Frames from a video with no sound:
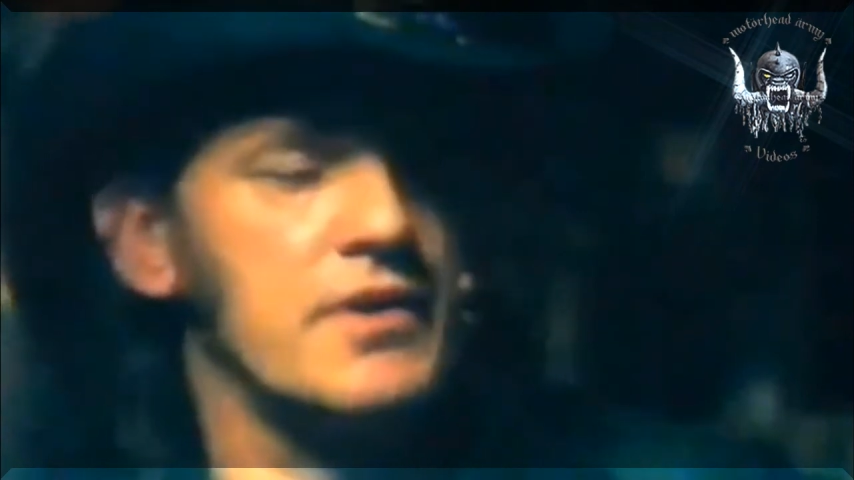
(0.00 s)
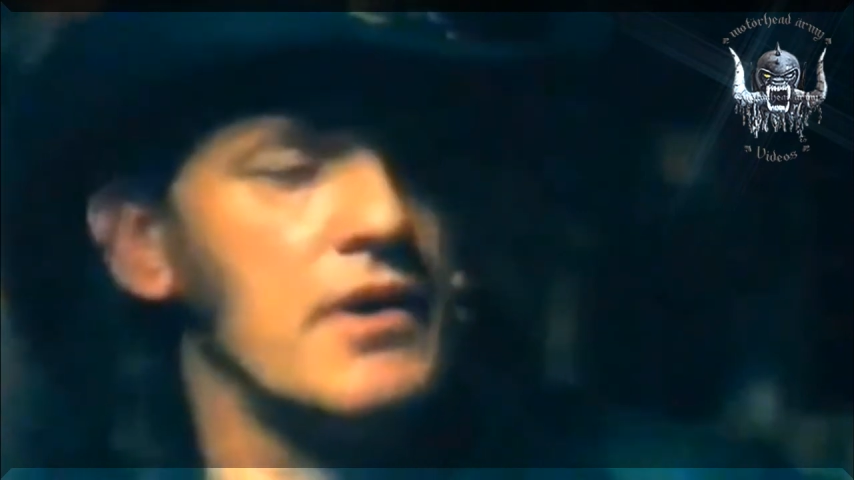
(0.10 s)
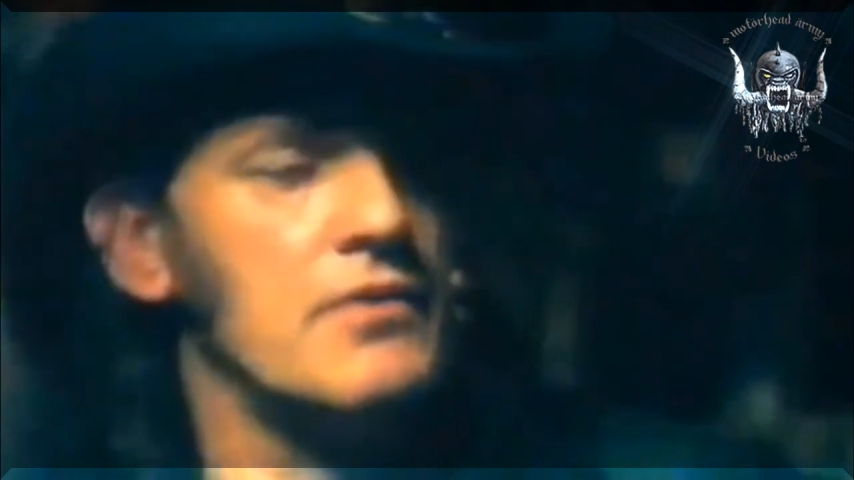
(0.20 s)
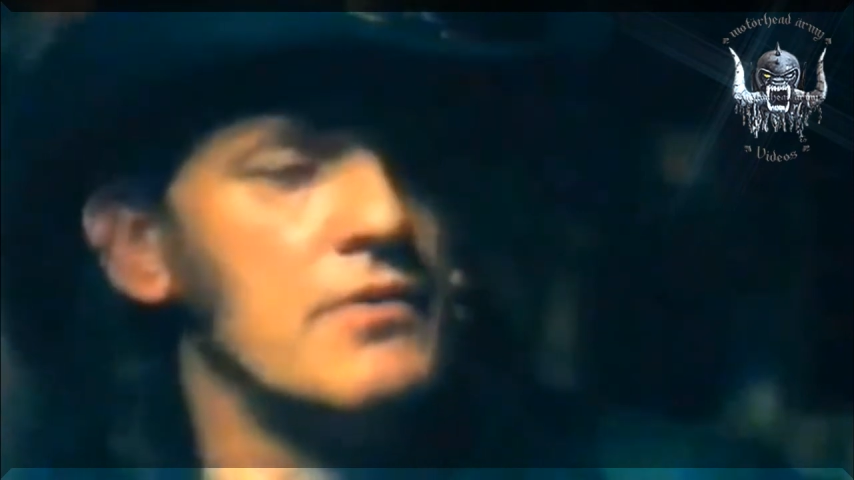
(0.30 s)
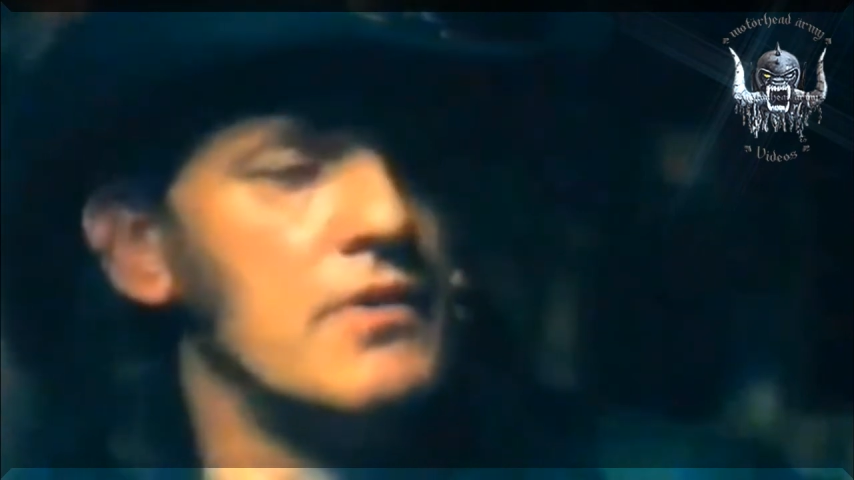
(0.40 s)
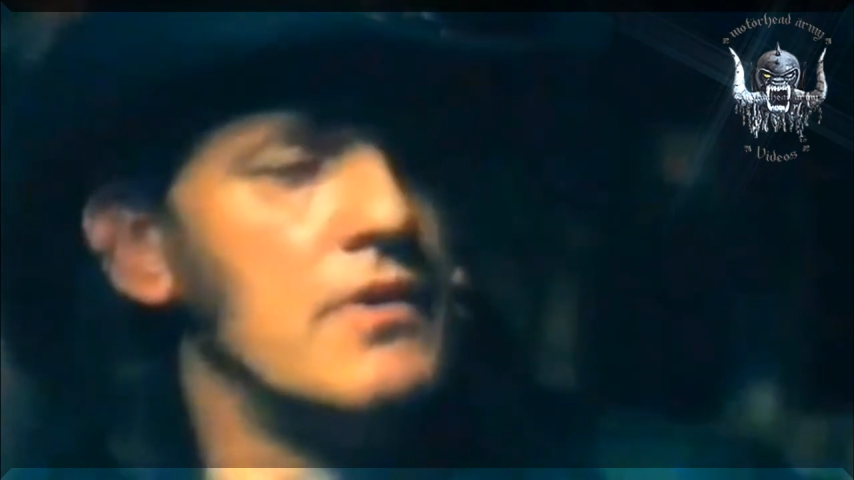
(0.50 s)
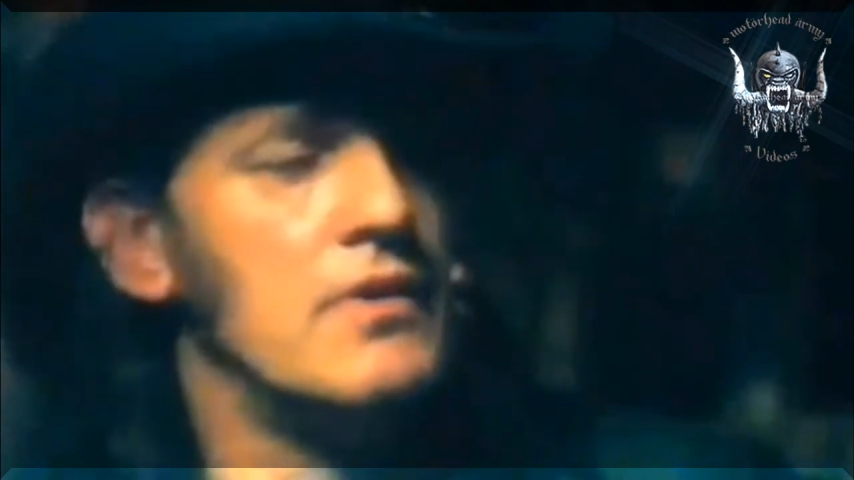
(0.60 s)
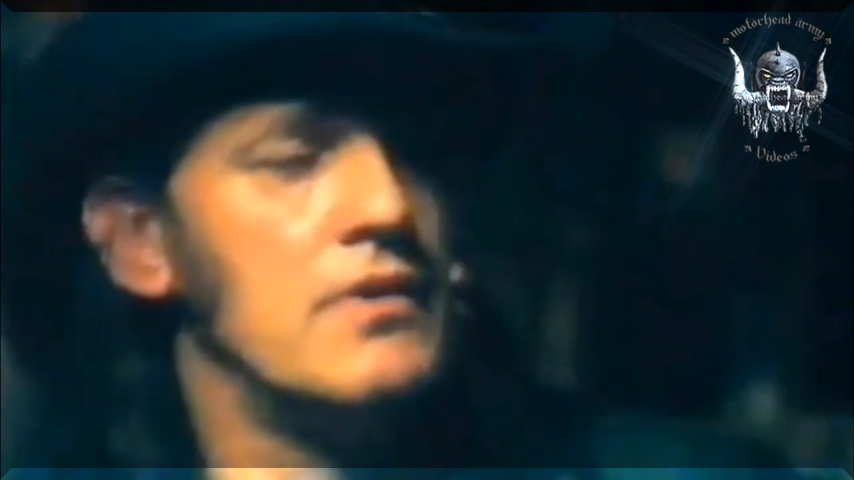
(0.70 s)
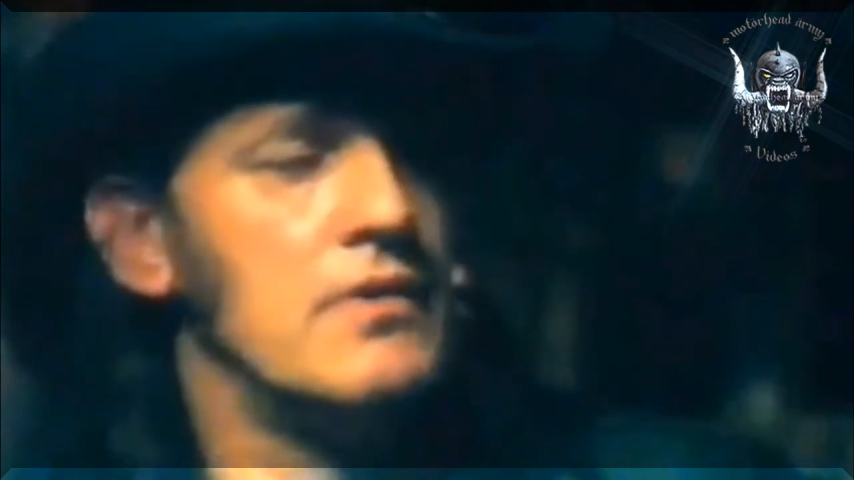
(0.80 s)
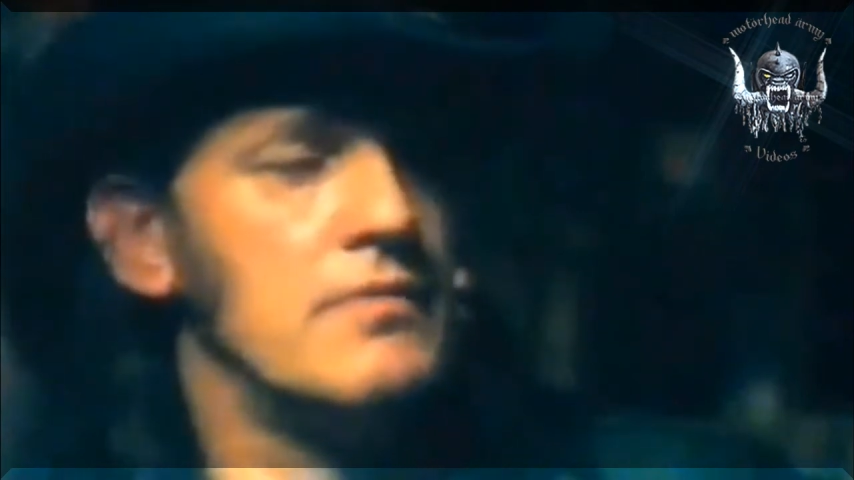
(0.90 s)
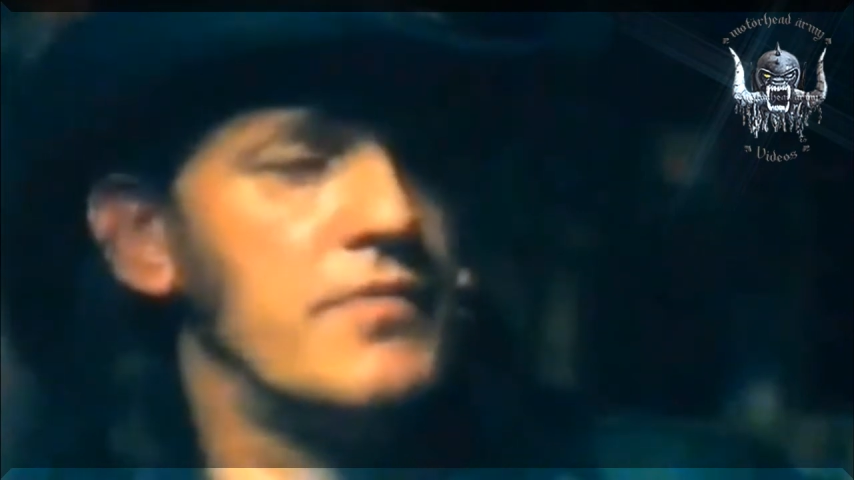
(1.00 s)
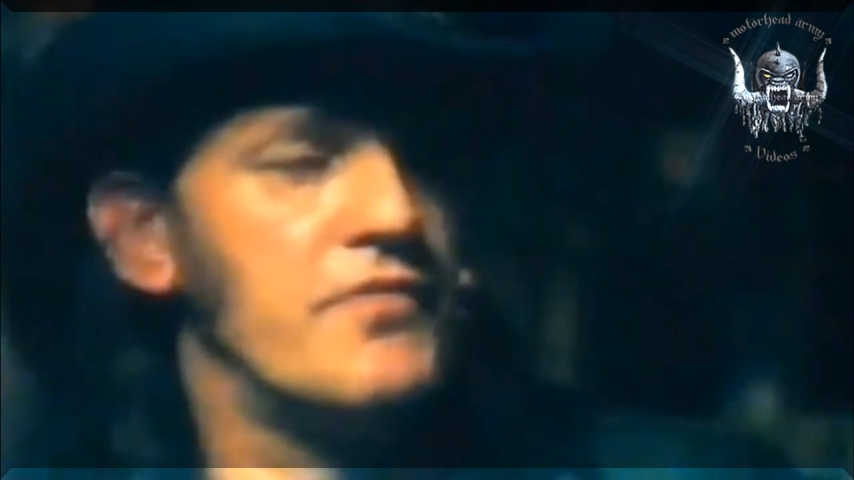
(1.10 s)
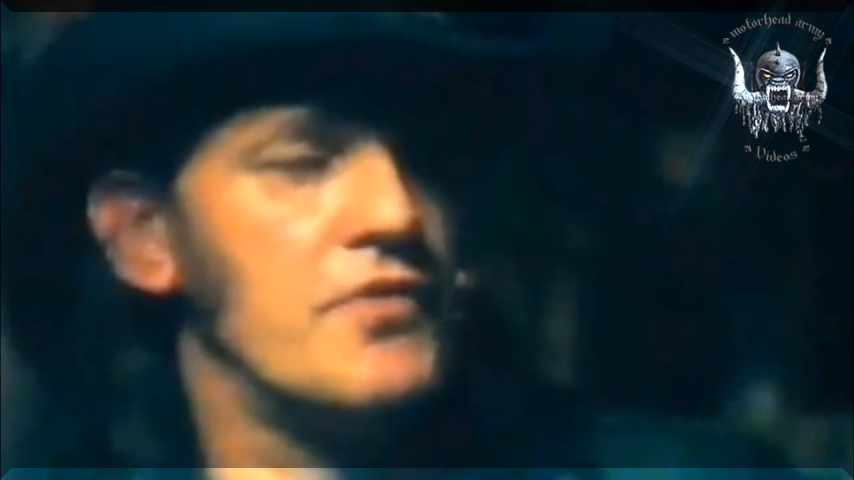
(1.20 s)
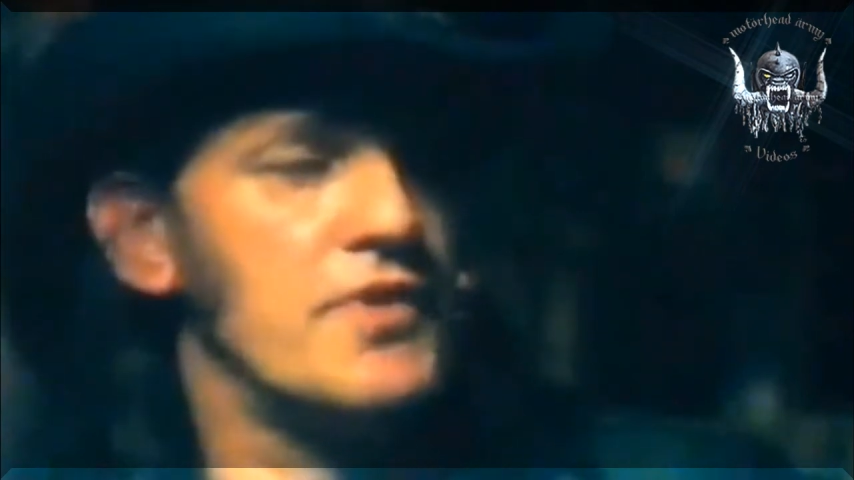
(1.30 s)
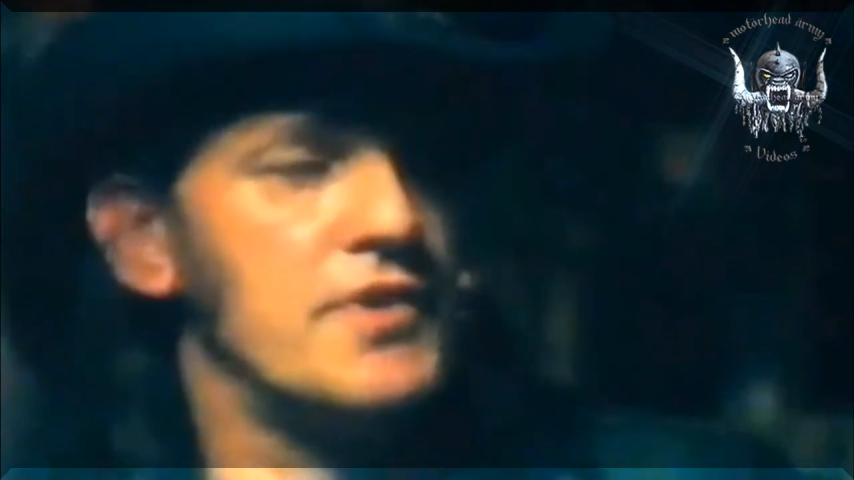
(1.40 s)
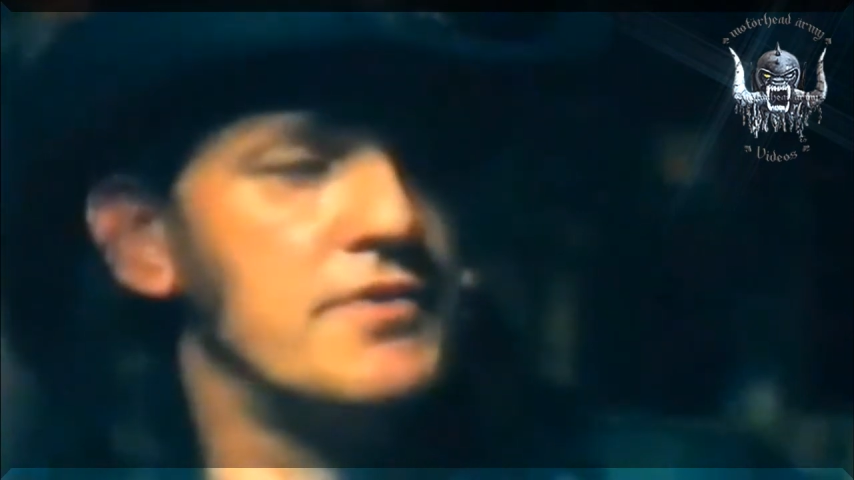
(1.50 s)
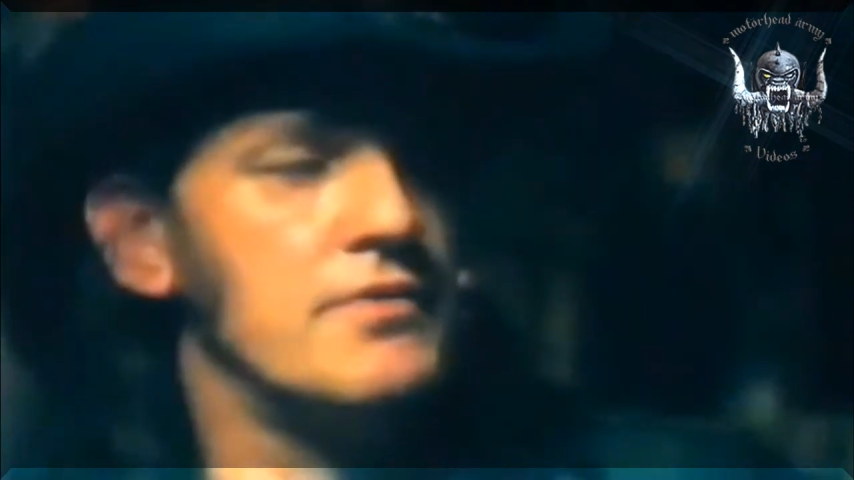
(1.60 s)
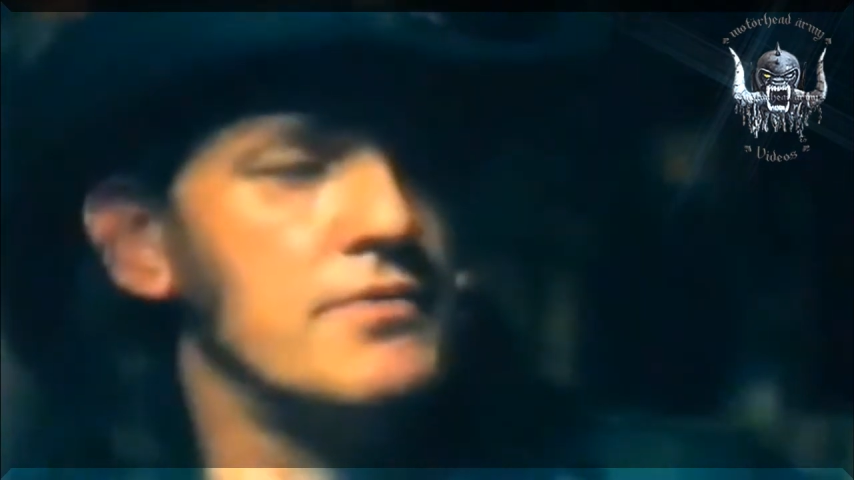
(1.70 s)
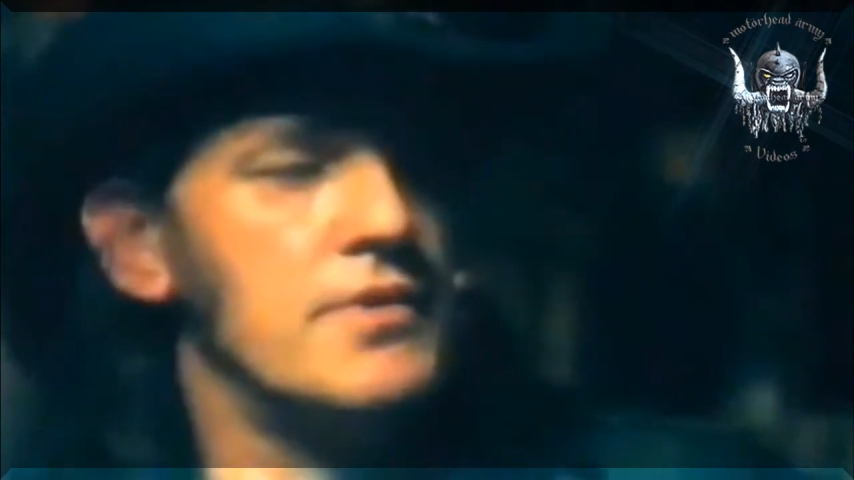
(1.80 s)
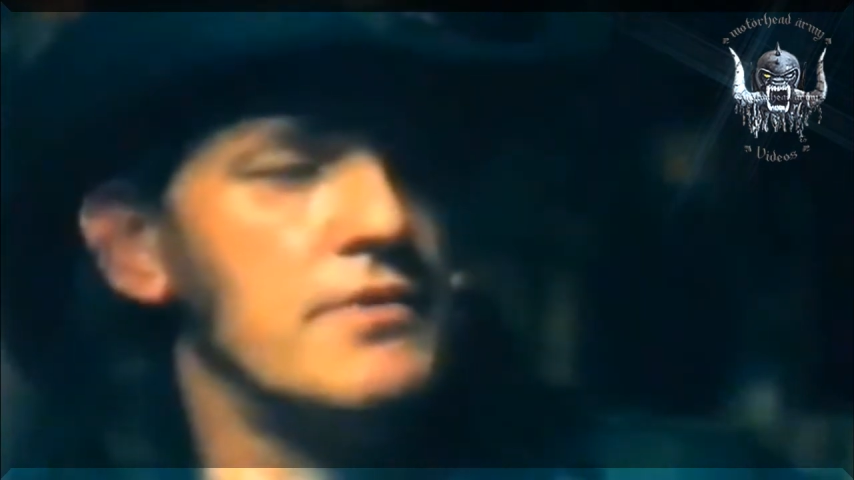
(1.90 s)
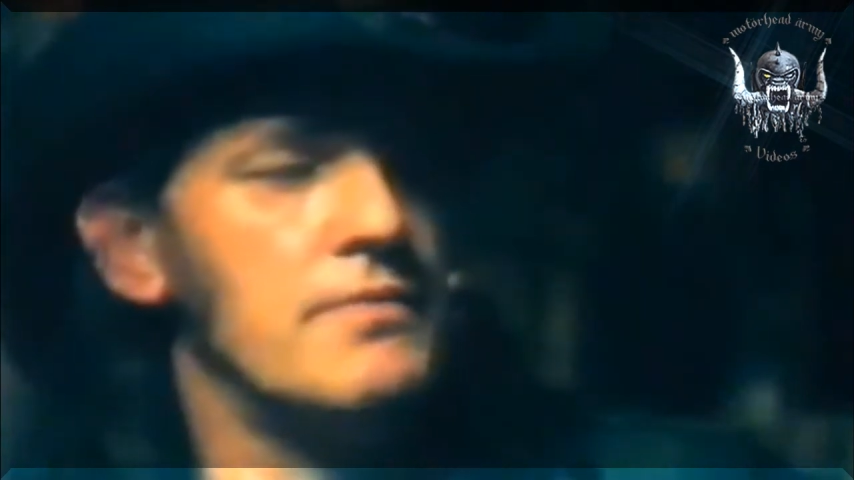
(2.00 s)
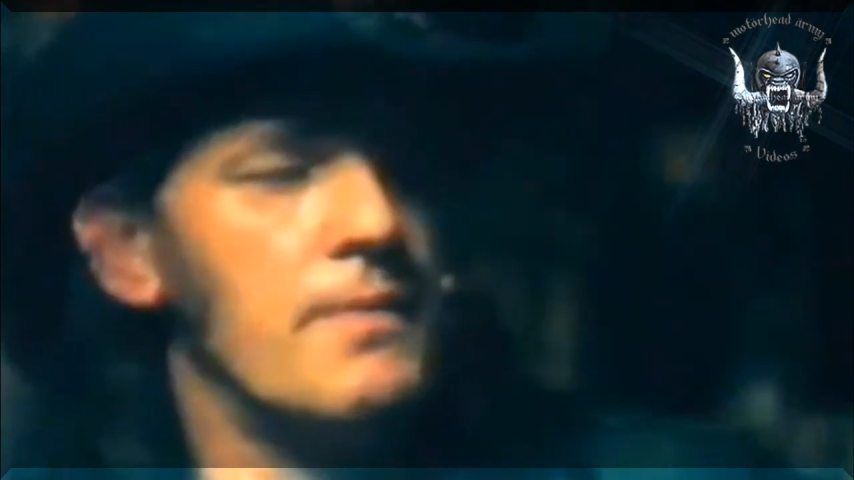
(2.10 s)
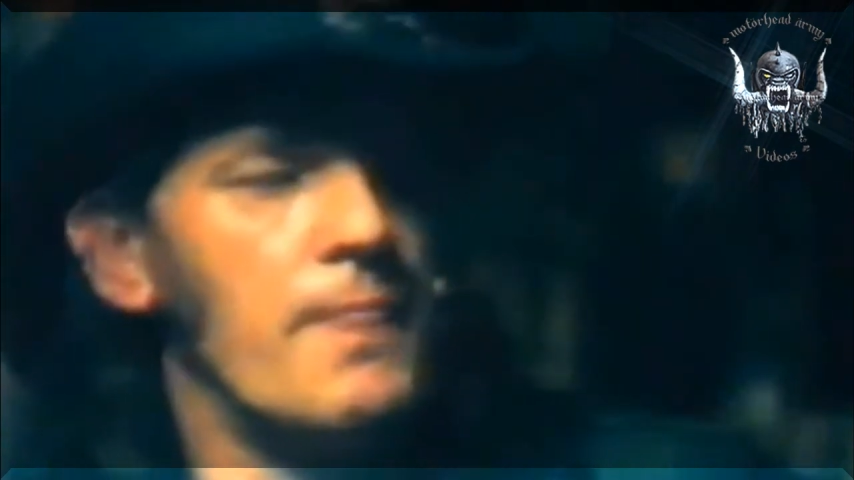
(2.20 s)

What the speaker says: go before they do, you know.